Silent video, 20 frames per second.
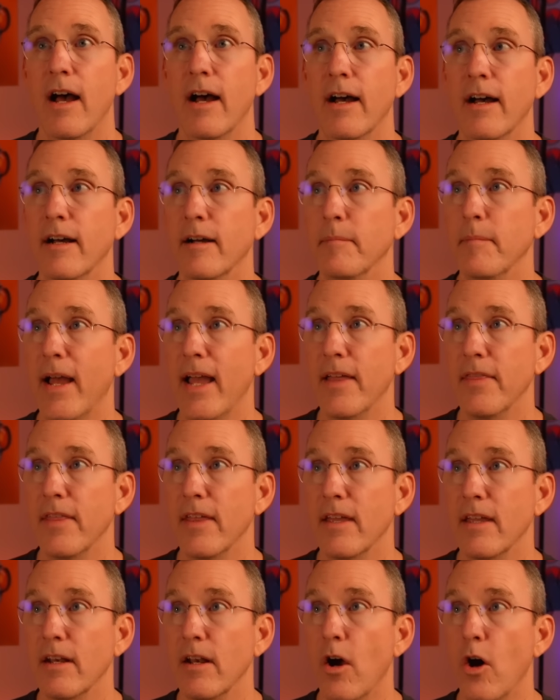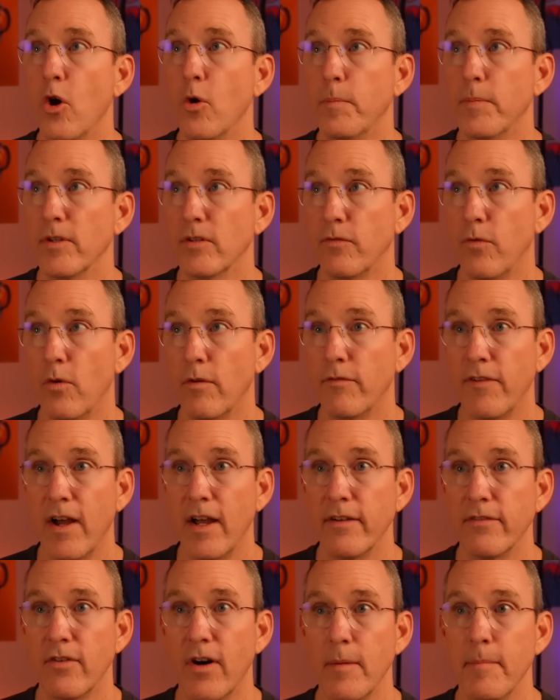um, and then Opus
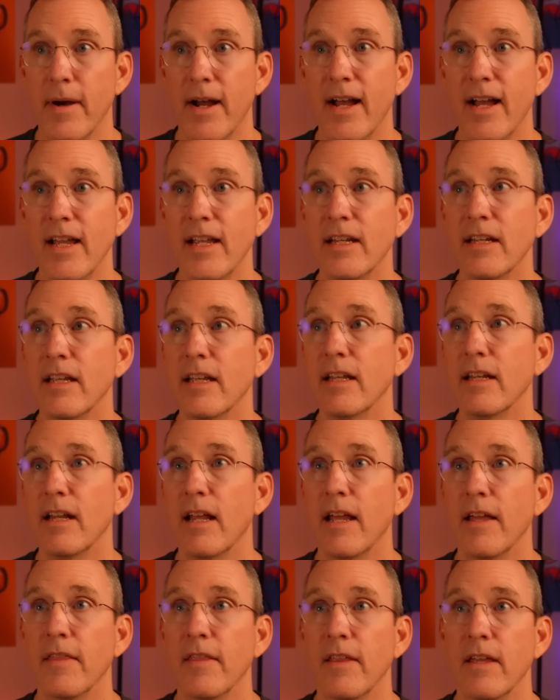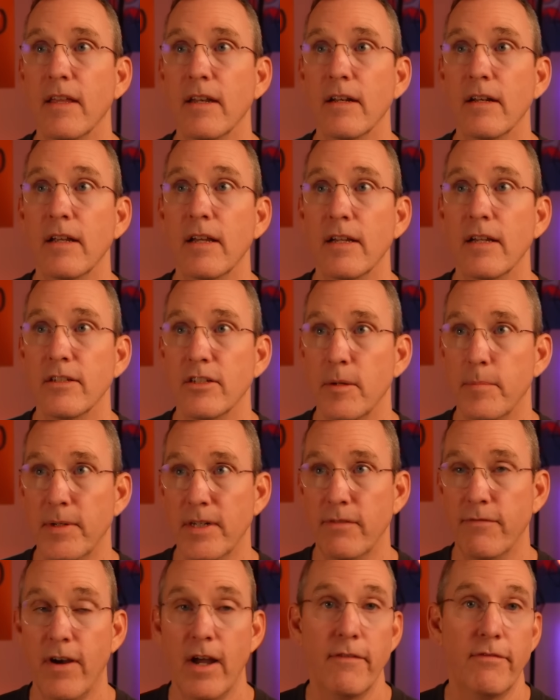4.5 right behind it, and then
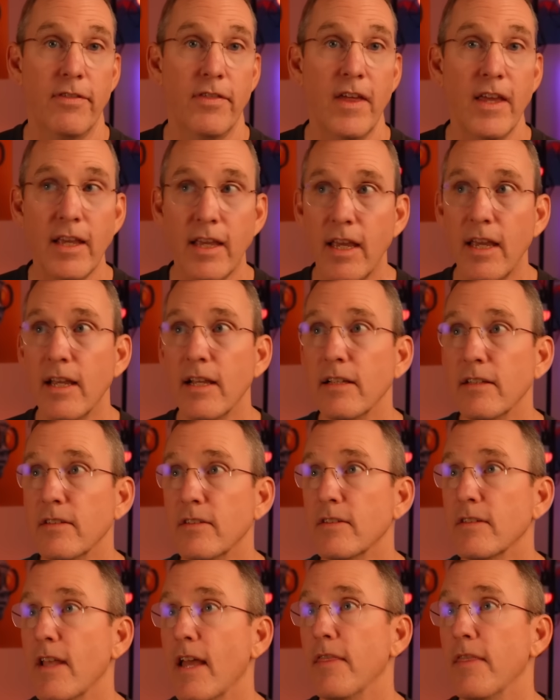GPT-5 Thinkings,